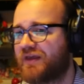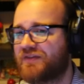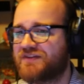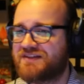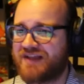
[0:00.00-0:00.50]

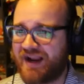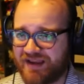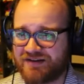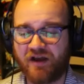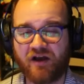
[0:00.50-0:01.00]
The
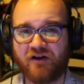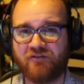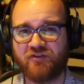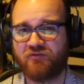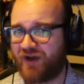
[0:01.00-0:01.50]
second
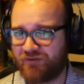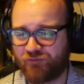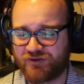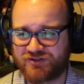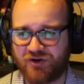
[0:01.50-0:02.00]
of the 5
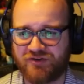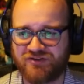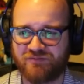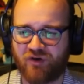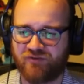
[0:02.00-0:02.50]
worst
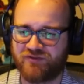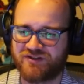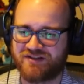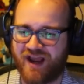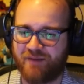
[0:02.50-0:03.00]
cards in Marvel
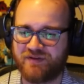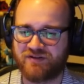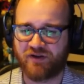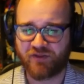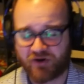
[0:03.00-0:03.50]
Snap is
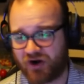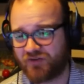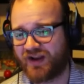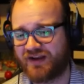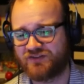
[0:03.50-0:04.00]
another card
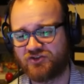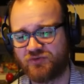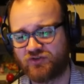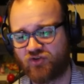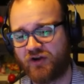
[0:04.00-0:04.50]
that has to do
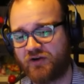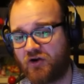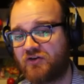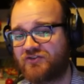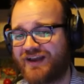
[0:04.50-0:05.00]
with drawing
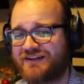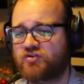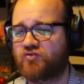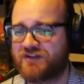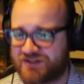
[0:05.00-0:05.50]
cards. That's
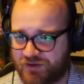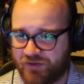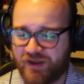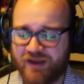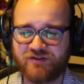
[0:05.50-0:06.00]
Crystal.
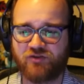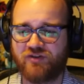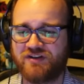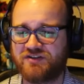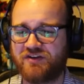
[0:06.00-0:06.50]
So
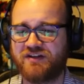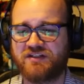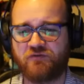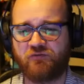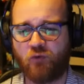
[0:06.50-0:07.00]
Crystal
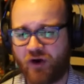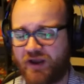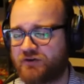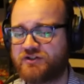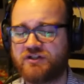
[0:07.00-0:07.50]
is 4
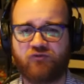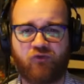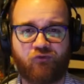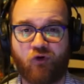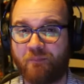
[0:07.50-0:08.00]
energy for
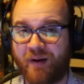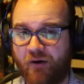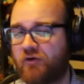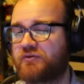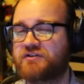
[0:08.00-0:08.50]
4
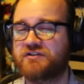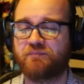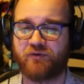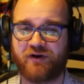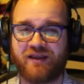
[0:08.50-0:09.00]
power, which is a
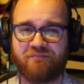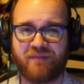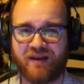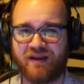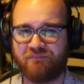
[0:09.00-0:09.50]
pretty
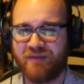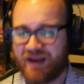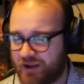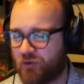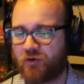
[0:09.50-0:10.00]

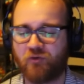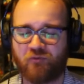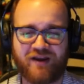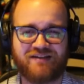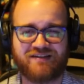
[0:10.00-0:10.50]
mediocre
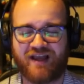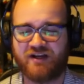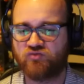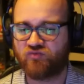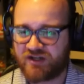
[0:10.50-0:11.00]

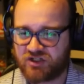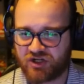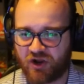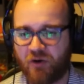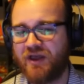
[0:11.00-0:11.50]

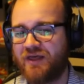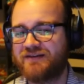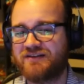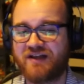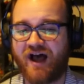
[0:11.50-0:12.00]
rate/ratio.
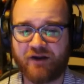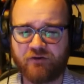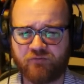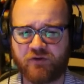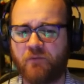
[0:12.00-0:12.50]
This is on
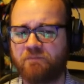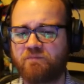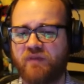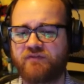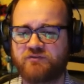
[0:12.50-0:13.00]
reveal.
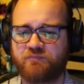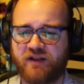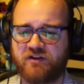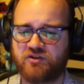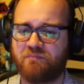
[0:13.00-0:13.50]
This is
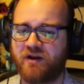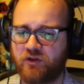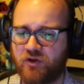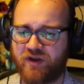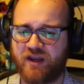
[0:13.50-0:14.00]
played to the middle
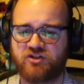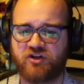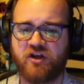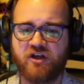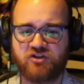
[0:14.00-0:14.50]

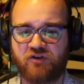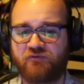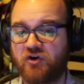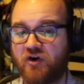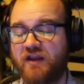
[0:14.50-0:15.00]
location.
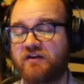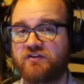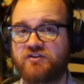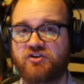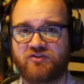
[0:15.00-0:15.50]
Shuffle your hand
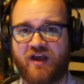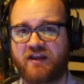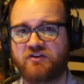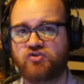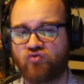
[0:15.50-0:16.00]
into your deck
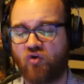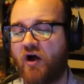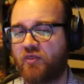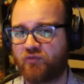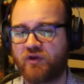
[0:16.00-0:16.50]
and
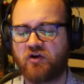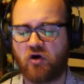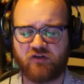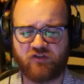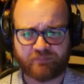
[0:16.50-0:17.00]
draw 3
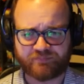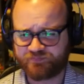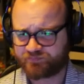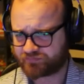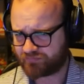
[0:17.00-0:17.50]
cards.
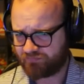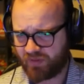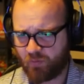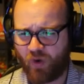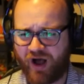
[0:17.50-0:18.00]

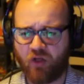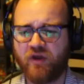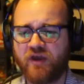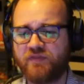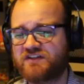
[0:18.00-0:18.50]
While
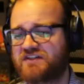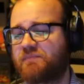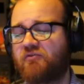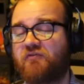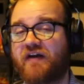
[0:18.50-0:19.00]
this type
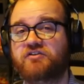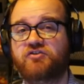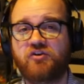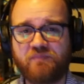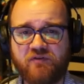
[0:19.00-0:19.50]
of effect
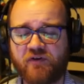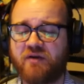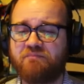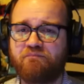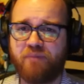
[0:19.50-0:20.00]
could be
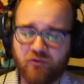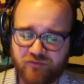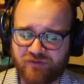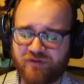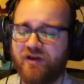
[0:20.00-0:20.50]
very
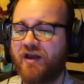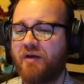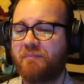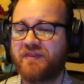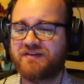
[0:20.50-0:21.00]
potent,
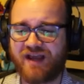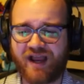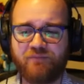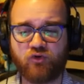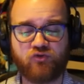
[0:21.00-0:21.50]
by the
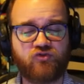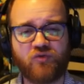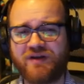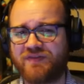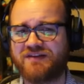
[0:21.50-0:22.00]
time you're
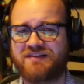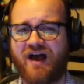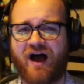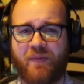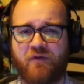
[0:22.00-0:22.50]
doing this
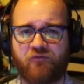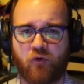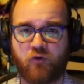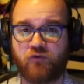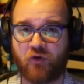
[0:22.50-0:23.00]
on the
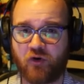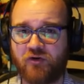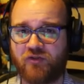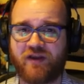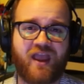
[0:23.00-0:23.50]
4th
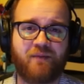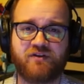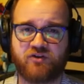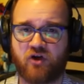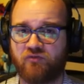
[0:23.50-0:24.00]
turn, the game
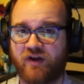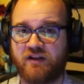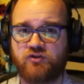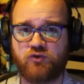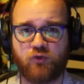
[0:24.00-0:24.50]
is already
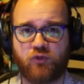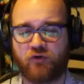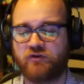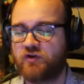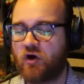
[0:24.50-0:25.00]

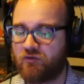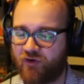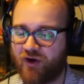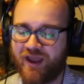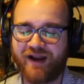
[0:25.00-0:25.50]
2/3 over.